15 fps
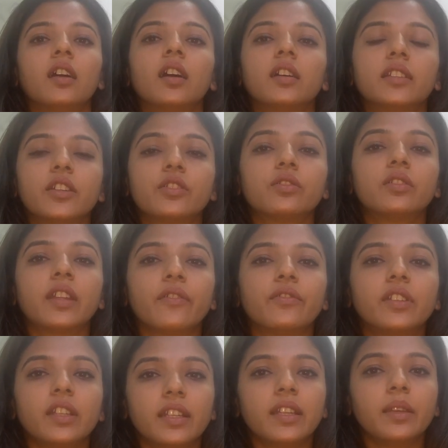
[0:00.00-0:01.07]
there should
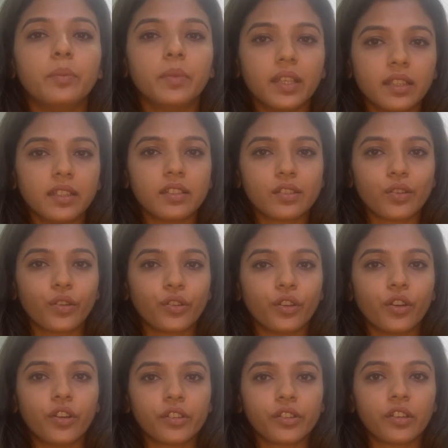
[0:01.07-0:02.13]
definitely be this on
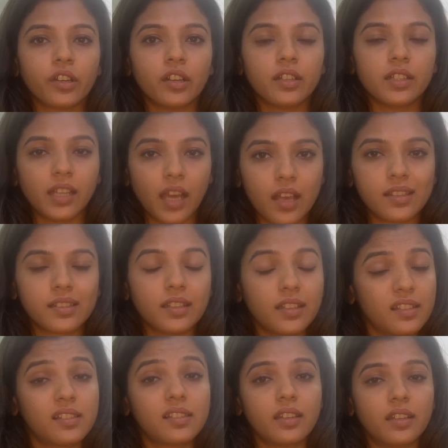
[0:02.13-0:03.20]
your task
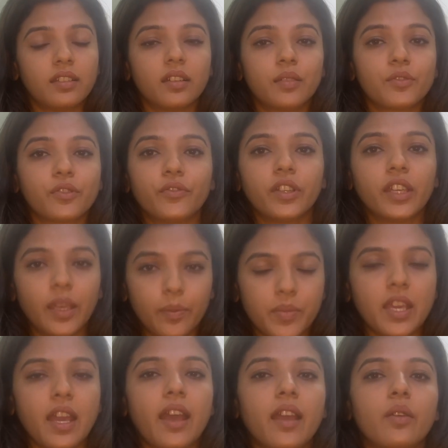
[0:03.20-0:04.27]
list in terms of a
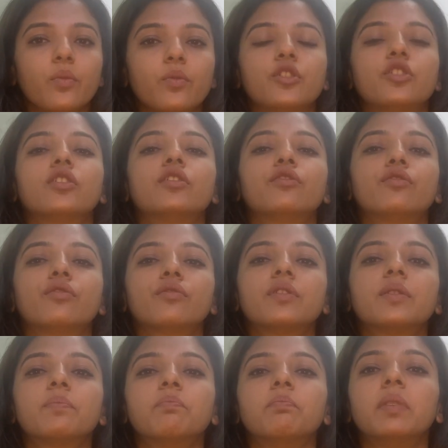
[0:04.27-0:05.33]
KPI, which is to
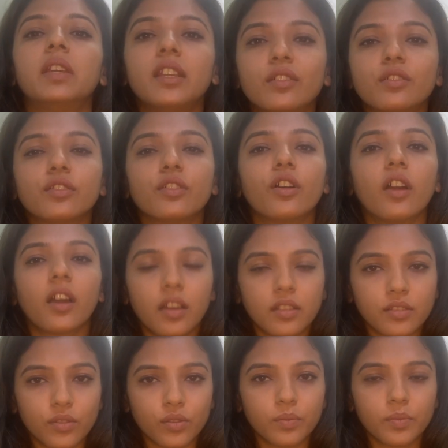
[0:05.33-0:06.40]
speak to your
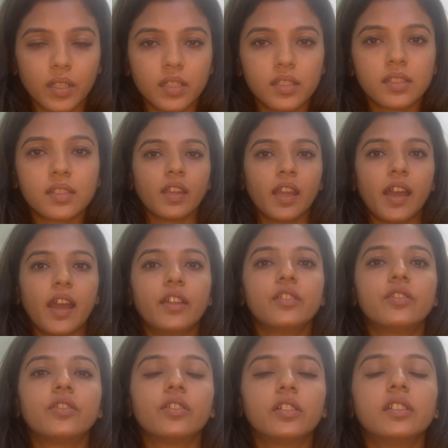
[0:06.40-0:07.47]
consumers
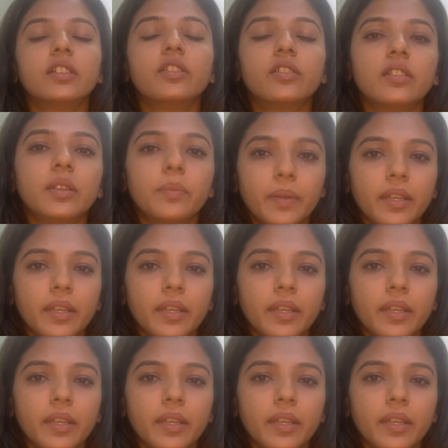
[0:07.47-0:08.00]
and really pay